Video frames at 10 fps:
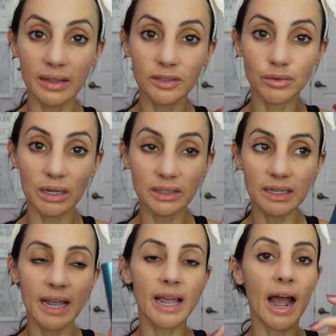this throughout the
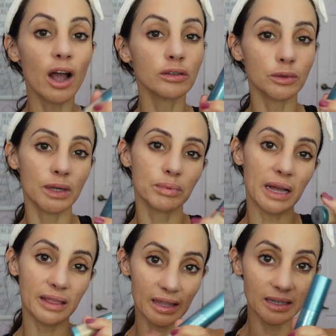day. I also
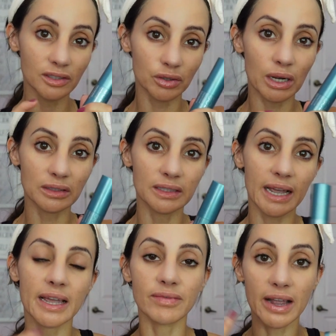reapply this throughout the
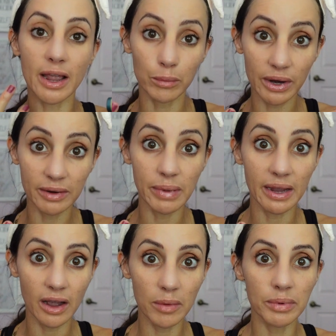day if I am wearing
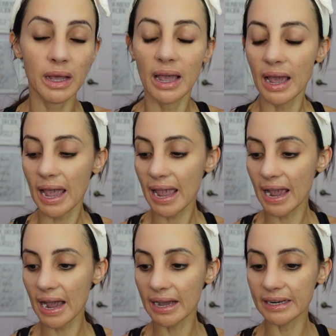makeup.
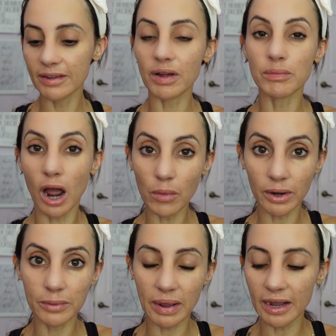And if I'm not
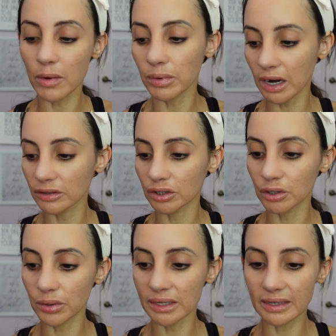wearing makeup, what I'll
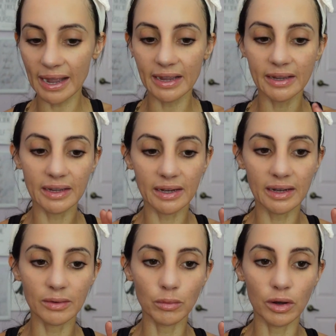do is I
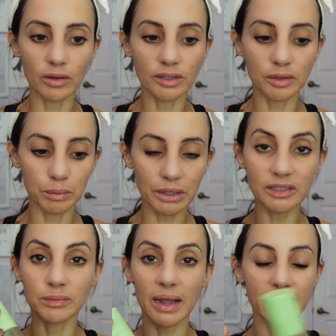will
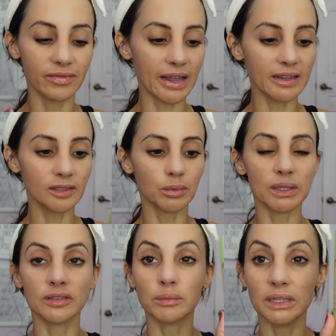spritz my face
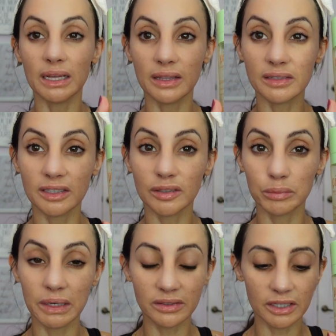with something like this
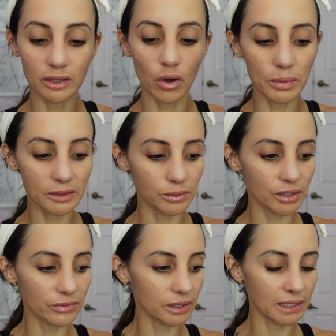Pixie Glow Mist, which
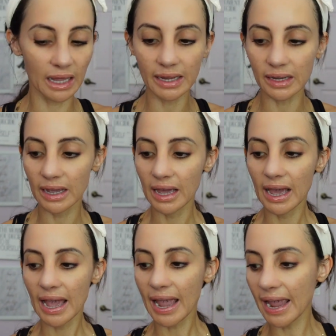I really like,
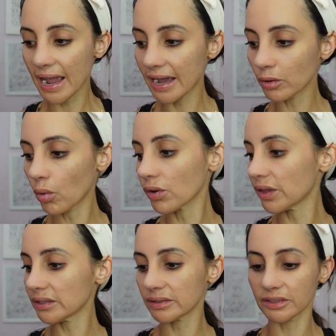or
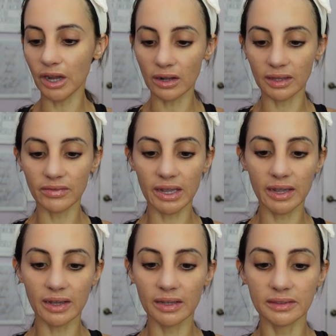this Young Living